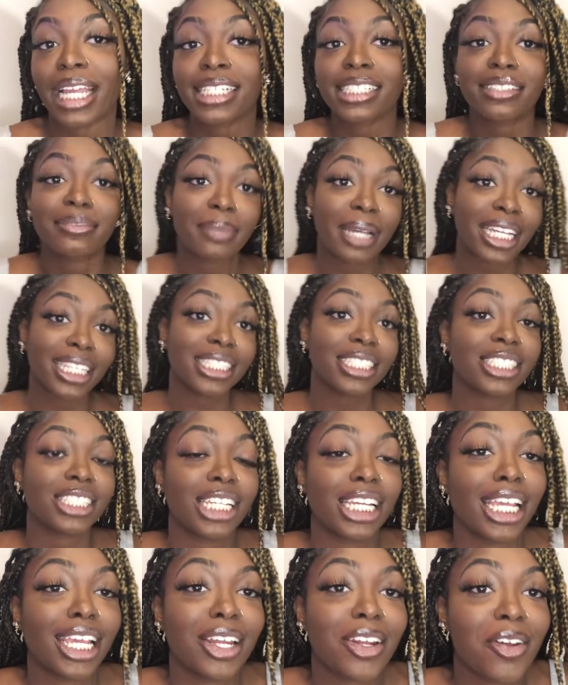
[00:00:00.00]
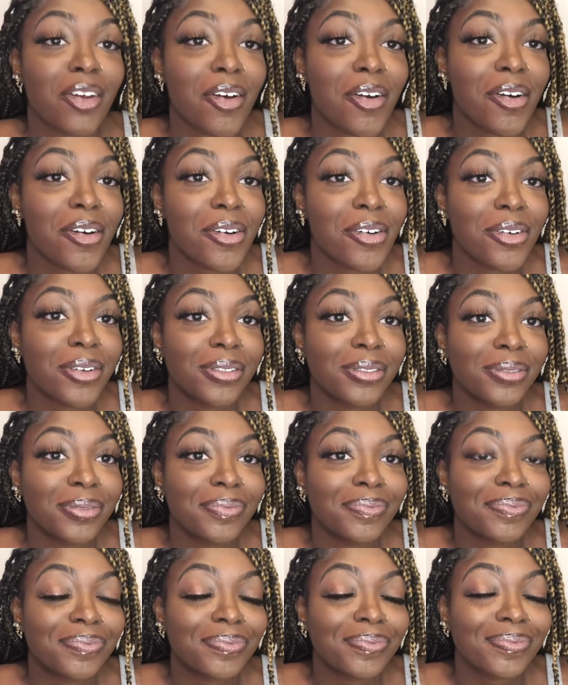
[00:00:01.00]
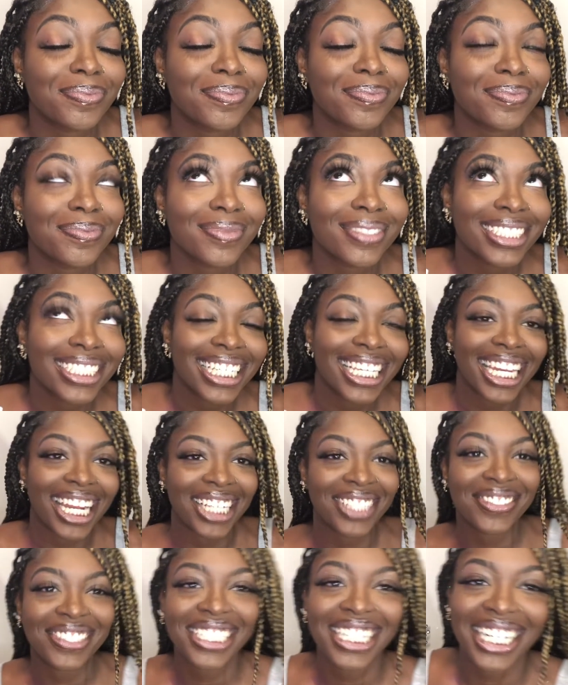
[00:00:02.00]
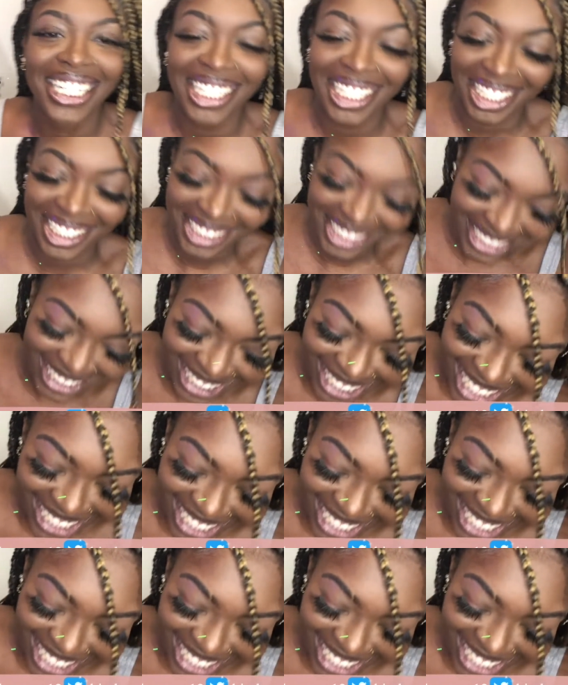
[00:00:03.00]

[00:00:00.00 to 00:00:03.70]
to my channel. Connect with Kai.